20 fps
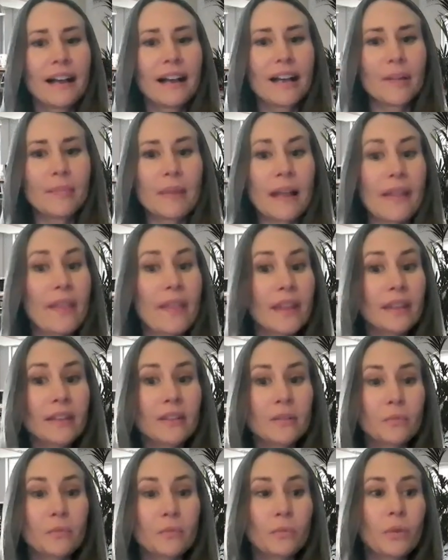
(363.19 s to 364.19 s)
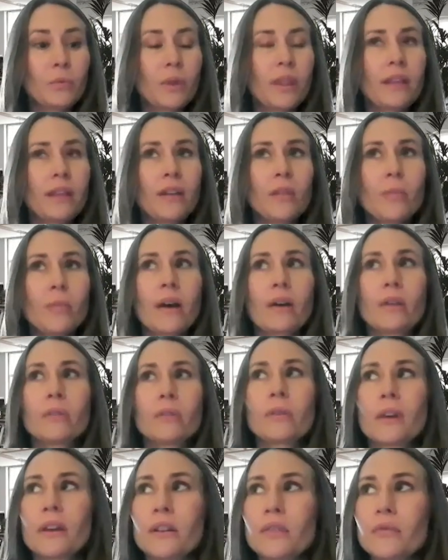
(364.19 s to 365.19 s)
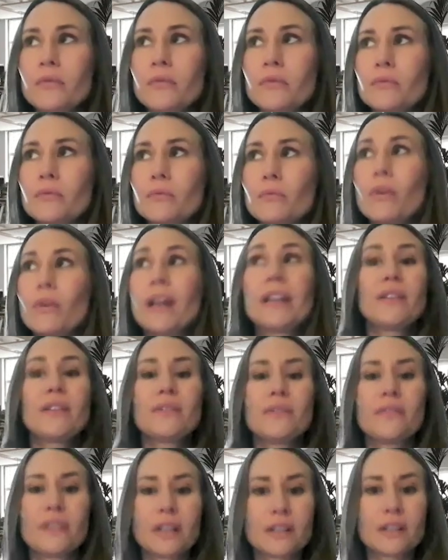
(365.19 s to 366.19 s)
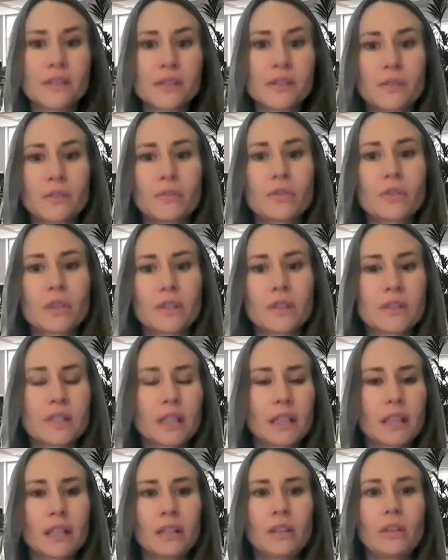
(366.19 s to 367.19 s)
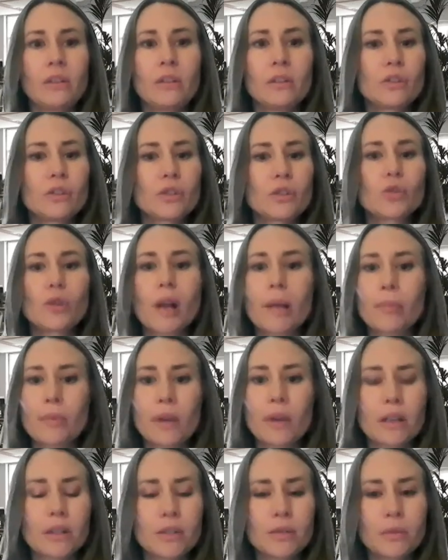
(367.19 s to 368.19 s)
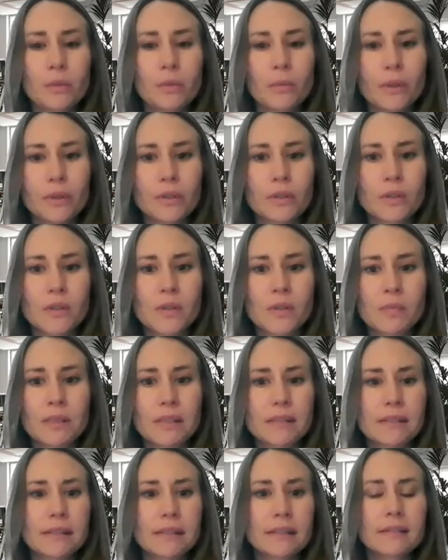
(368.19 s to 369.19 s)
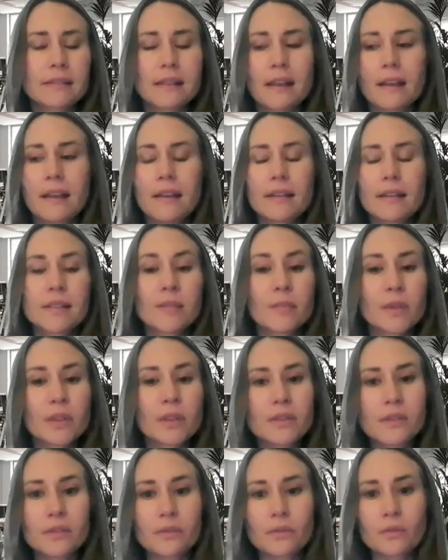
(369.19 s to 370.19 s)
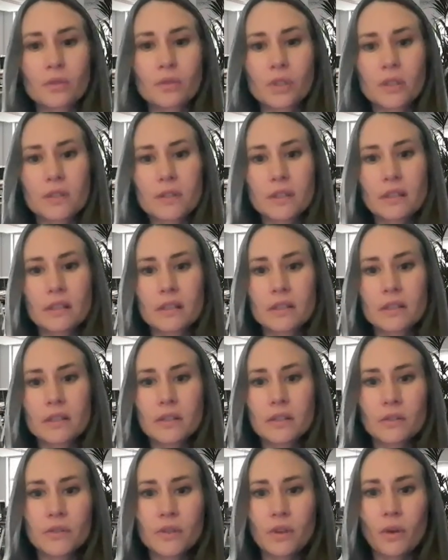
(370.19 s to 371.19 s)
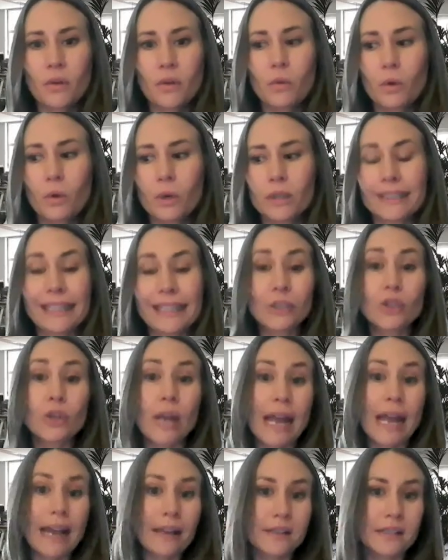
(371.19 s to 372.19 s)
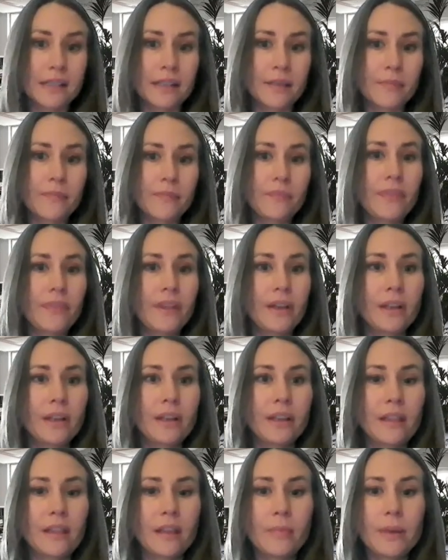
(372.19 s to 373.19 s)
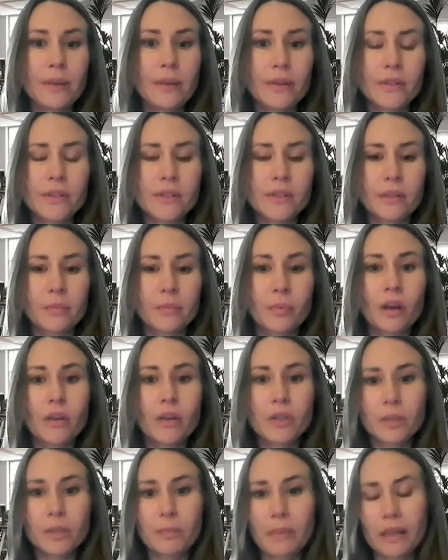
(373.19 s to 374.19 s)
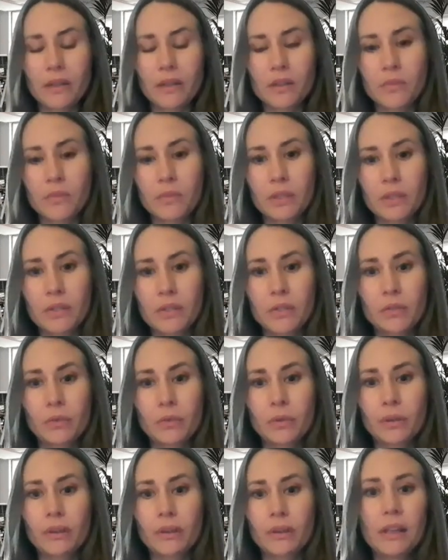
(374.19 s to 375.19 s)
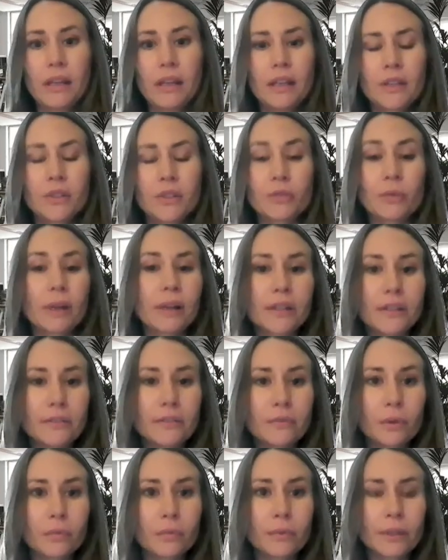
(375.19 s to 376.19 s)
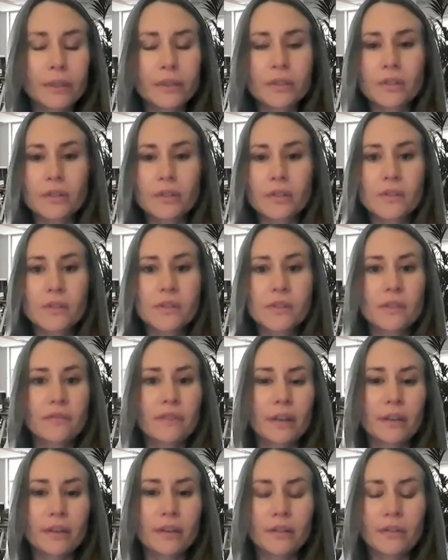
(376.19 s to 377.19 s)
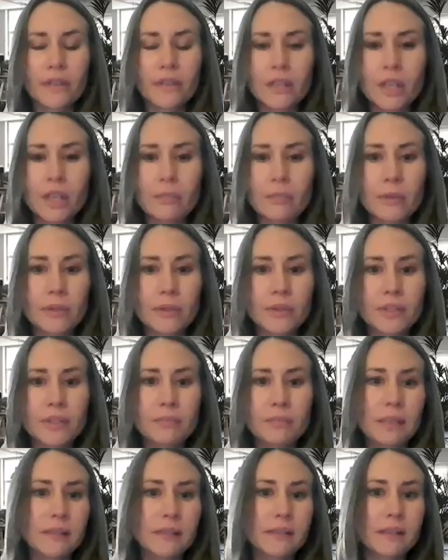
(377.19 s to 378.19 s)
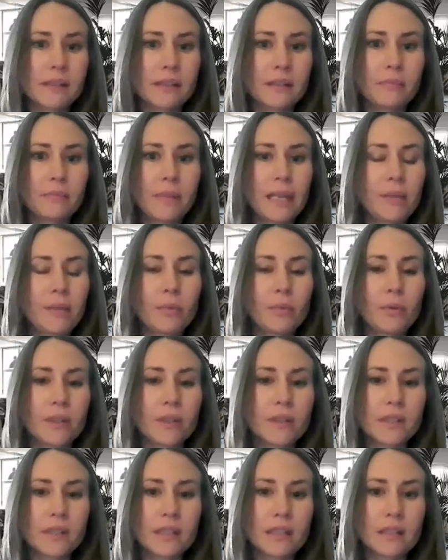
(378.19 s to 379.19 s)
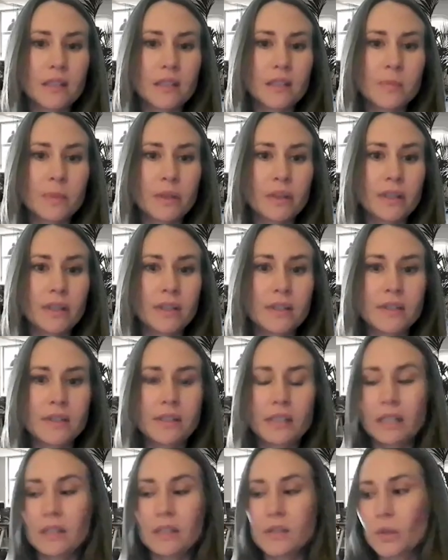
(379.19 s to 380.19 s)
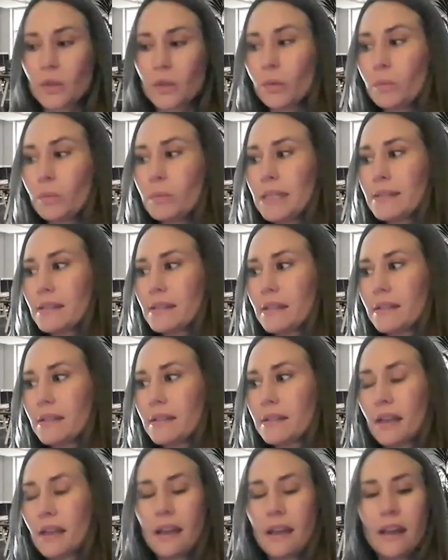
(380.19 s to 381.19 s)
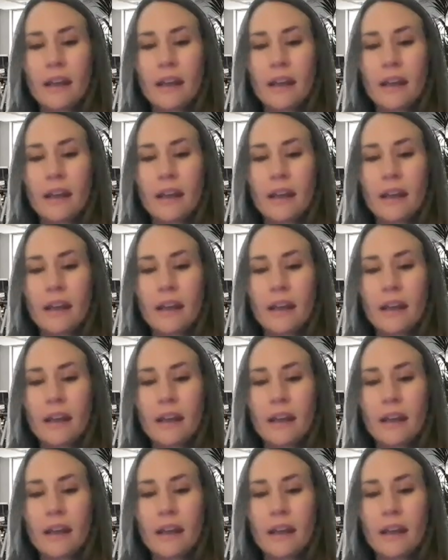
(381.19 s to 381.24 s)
Um, and then when we think about kind of ready fit solutions that can, can just drop right into a realtor's business, some of the solutions in this year's cohort, like Trackxi, they they built a project management tool directly for realtors. The founder VJ built it based on pain points he experienced in his own business.